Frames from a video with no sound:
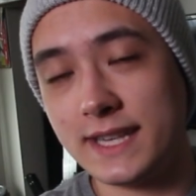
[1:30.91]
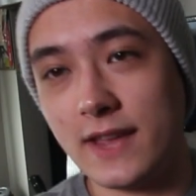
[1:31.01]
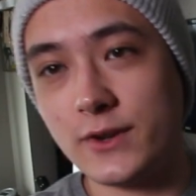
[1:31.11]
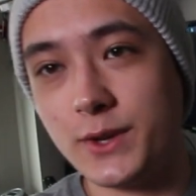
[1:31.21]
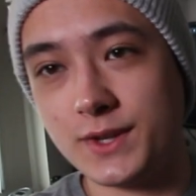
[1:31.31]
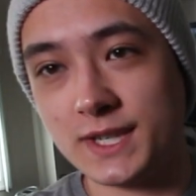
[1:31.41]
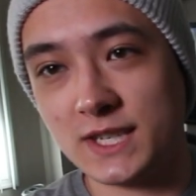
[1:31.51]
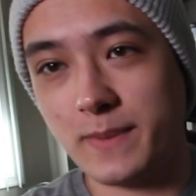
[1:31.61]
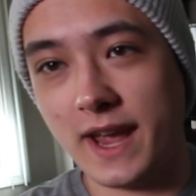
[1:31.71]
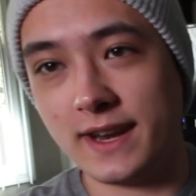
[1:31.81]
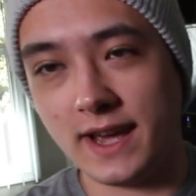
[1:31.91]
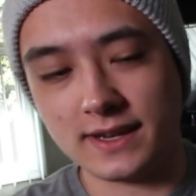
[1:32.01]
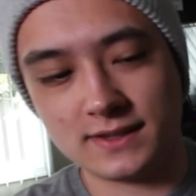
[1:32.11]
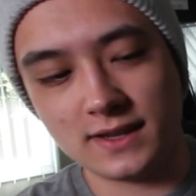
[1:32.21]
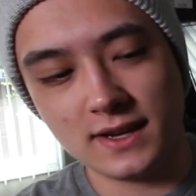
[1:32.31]
together using
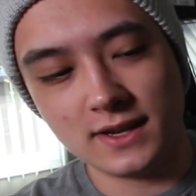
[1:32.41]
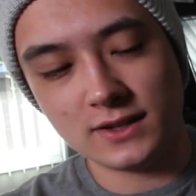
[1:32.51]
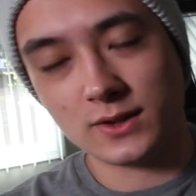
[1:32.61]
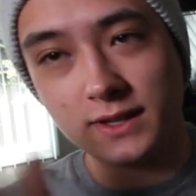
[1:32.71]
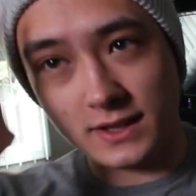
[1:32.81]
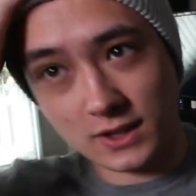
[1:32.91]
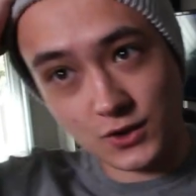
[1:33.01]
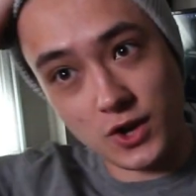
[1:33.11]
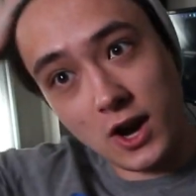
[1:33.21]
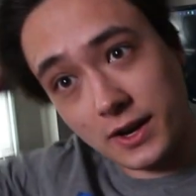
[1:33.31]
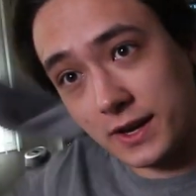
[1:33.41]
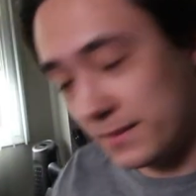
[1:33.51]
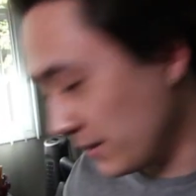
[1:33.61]
spandex so that the jaw can